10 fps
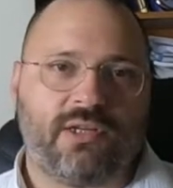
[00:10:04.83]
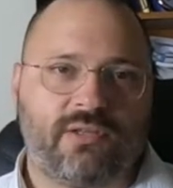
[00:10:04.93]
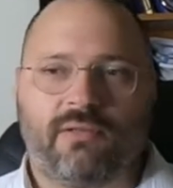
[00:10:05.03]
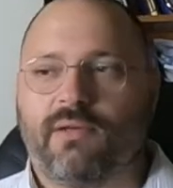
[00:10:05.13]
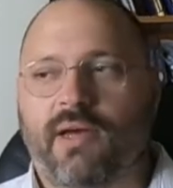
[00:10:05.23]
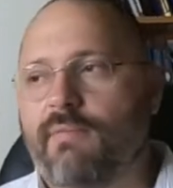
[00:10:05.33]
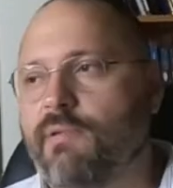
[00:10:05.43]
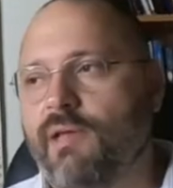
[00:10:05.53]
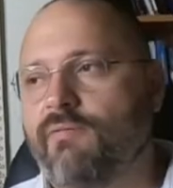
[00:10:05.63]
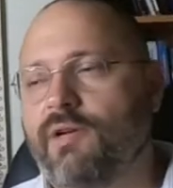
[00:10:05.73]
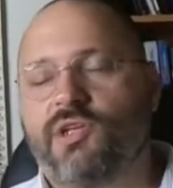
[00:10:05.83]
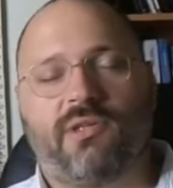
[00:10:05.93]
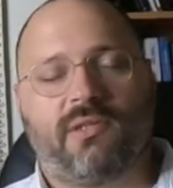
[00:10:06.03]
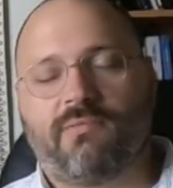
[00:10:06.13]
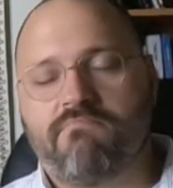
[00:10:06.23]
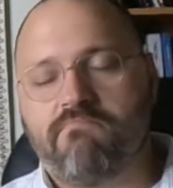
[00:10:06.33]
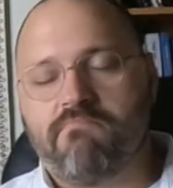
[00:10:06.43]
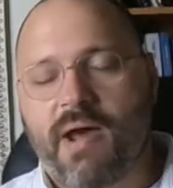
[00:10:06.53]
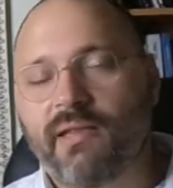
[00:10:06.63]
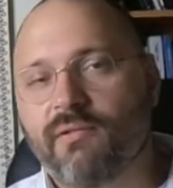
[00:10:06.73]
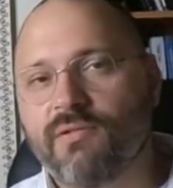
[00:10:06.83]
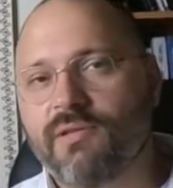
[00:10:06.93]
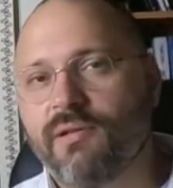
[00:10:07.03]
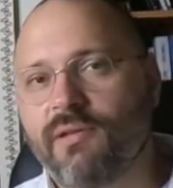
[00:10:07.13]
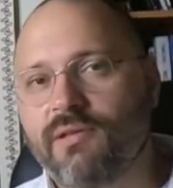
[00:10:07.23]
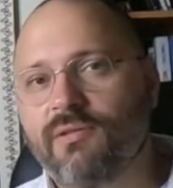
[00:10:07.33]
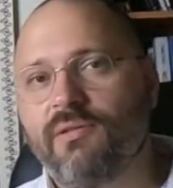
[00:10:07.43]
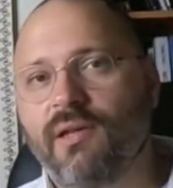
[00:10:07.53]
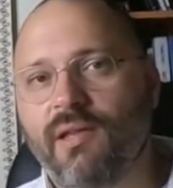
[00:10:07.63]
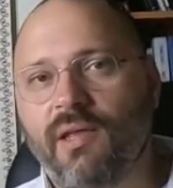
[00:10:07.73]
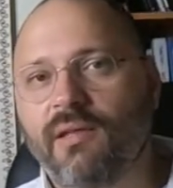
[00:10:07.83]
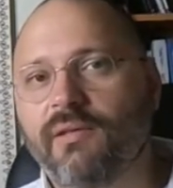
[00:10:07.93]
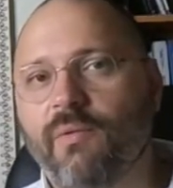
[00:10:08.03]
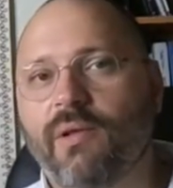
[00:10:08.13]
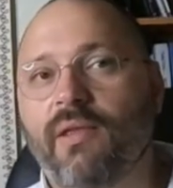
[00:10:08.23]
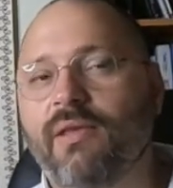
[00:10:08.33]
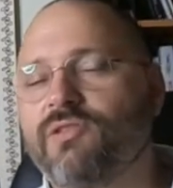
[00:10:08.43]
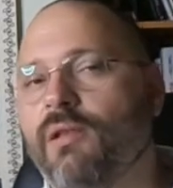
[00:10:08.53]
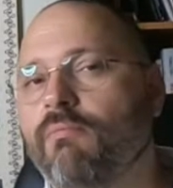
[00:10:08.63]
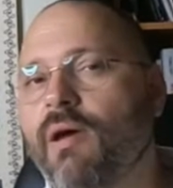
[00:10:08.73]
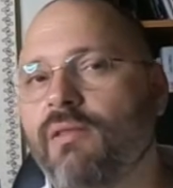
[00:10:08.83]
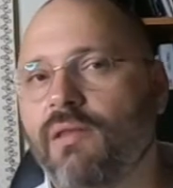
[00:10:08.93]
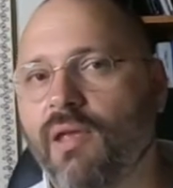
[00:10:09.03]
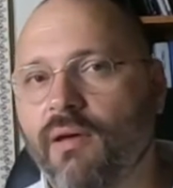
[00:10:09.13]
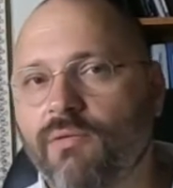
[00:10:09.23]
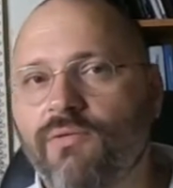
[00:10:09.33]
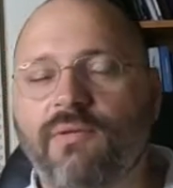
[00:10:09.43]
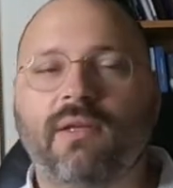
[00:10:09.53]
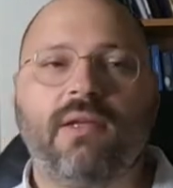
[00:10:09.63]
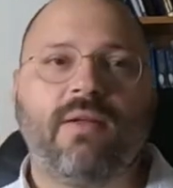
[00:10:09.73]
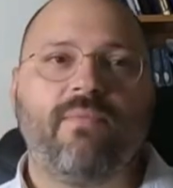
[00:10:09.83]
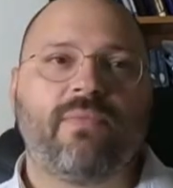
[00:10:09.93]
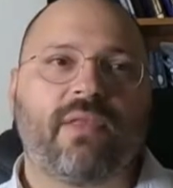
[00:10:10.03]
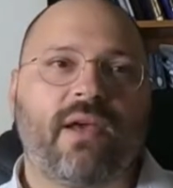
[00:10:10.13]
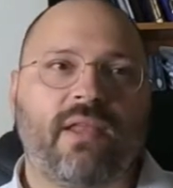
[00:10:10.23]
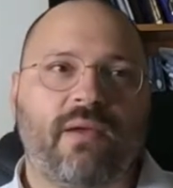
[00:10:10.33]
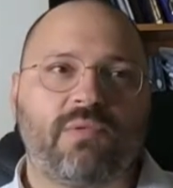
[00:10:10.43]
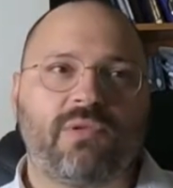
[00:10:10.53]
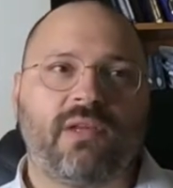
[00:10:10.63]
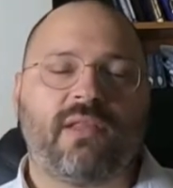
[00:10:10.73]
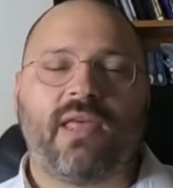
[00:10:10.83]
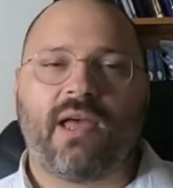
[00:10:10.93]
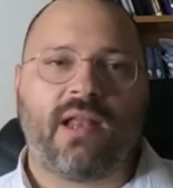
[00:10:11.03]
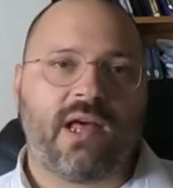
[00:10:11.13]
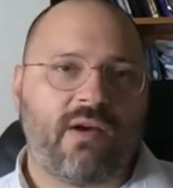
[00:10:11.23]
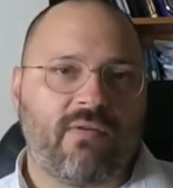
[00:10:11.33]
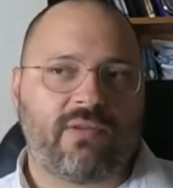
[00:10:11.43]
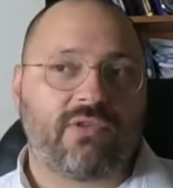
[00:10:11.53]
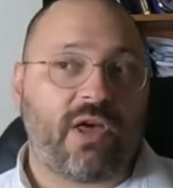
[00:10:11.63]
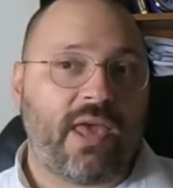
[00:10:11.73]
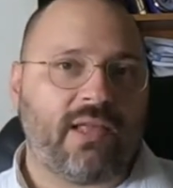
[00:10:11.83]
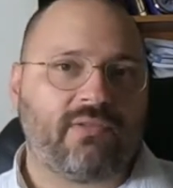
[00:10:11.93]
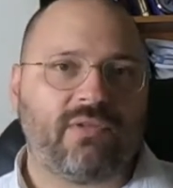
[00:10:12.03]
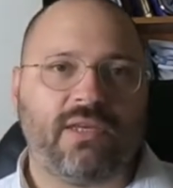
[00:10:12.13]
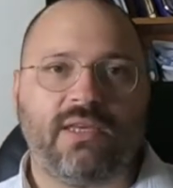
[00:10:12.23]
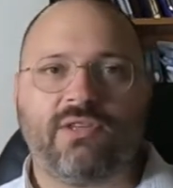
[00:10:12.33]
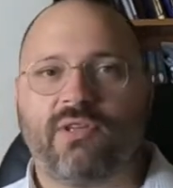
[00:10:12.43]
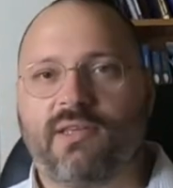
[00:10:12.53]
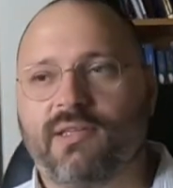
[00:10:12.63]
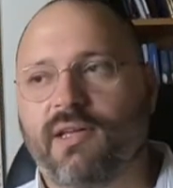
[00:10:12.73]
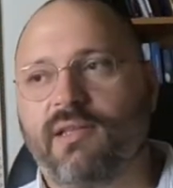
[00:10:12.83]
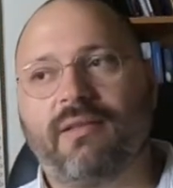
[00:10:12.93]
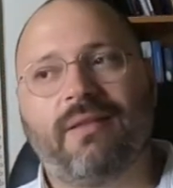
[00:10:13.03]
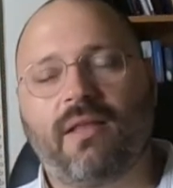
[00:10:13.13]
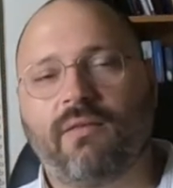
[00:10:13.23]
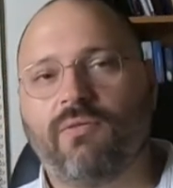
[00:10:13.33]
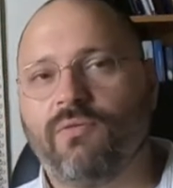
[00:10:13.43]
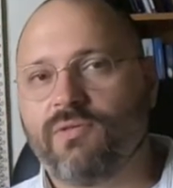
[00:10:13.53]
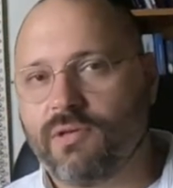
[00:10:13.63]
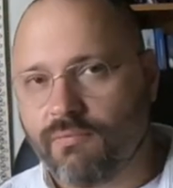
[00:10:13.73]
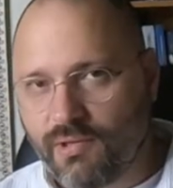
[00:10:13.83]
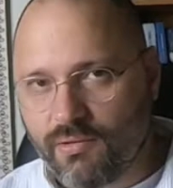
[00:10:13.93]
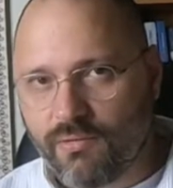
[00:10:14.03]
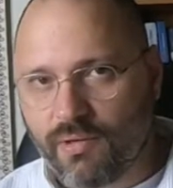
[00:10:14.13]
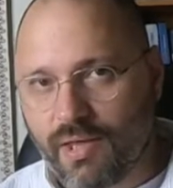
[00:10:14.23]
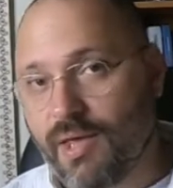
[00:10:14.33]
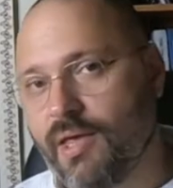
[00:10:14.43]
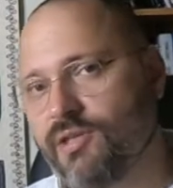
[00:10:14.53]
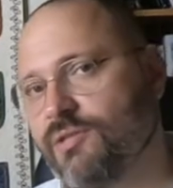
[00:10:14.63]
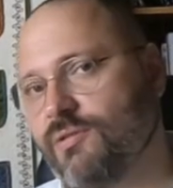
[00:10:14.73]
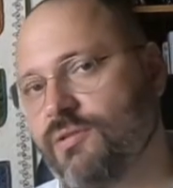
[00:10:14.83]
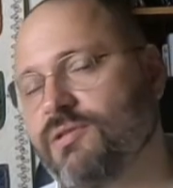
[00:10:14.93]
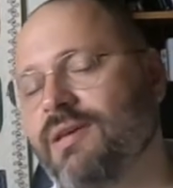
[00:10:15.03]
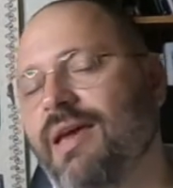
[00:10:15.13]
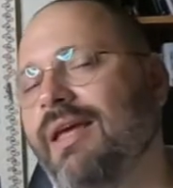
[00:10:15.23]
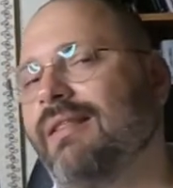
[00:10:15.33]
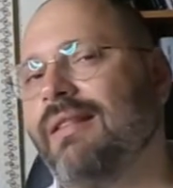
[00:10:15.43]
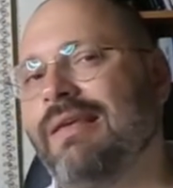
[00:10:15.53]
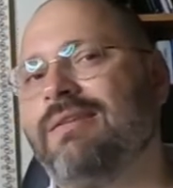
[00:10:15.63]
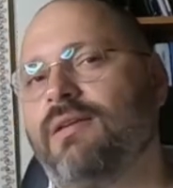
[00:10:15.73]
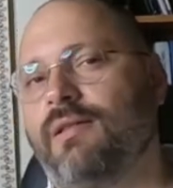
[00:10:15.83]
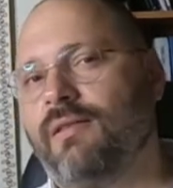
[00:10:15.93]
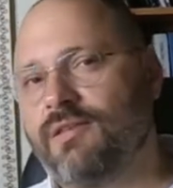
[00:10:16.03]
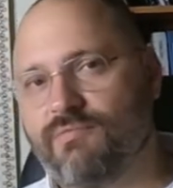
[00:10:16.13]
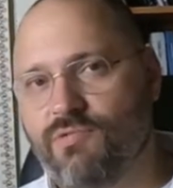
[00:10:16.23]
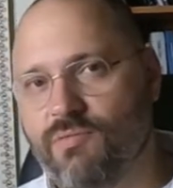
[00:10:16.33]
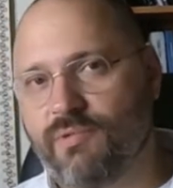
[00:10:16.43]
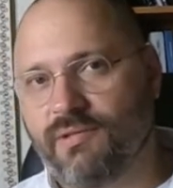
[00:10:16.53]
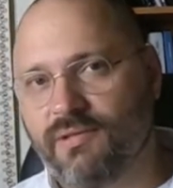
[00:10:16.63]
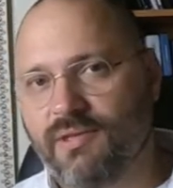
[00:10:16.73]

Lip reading: So I believe Russians might consider this already, what Assad might think of. And I'm sure that they are now trying to ease Assad not to do something wrong against Turks, at least at this moment.